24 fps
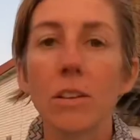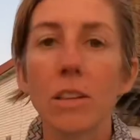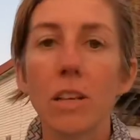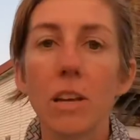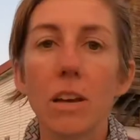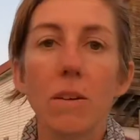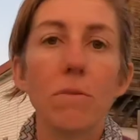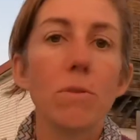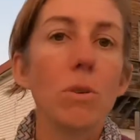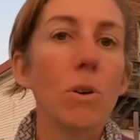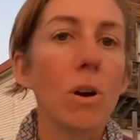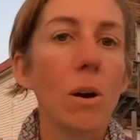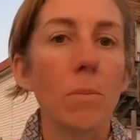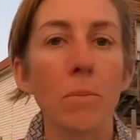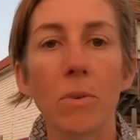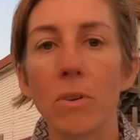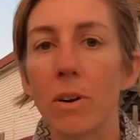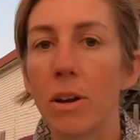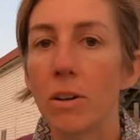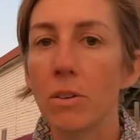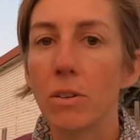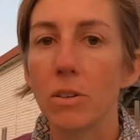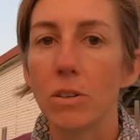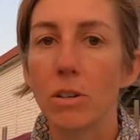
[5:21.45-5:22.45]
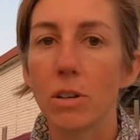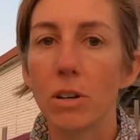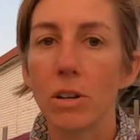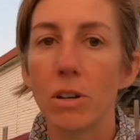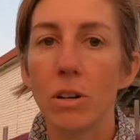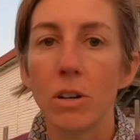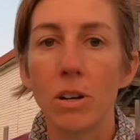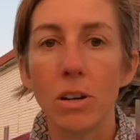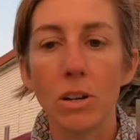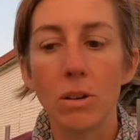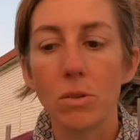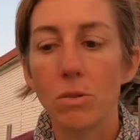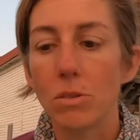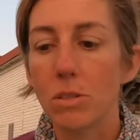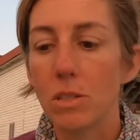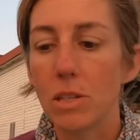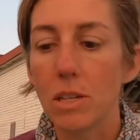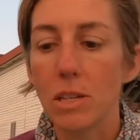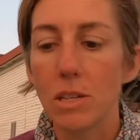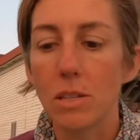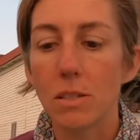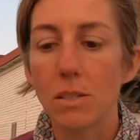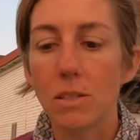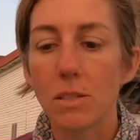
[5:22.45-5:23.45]
if you come around a turn and you
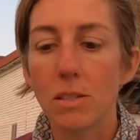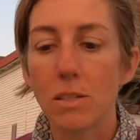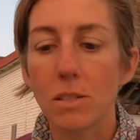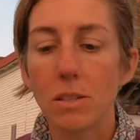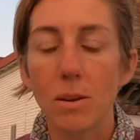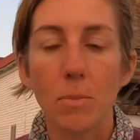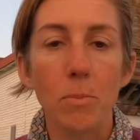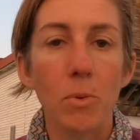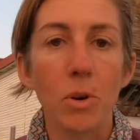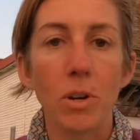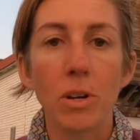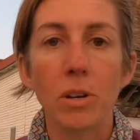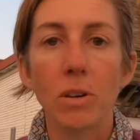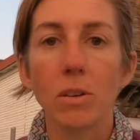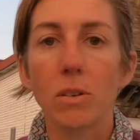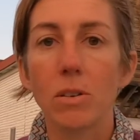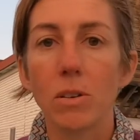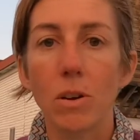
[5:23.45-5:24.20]
see someone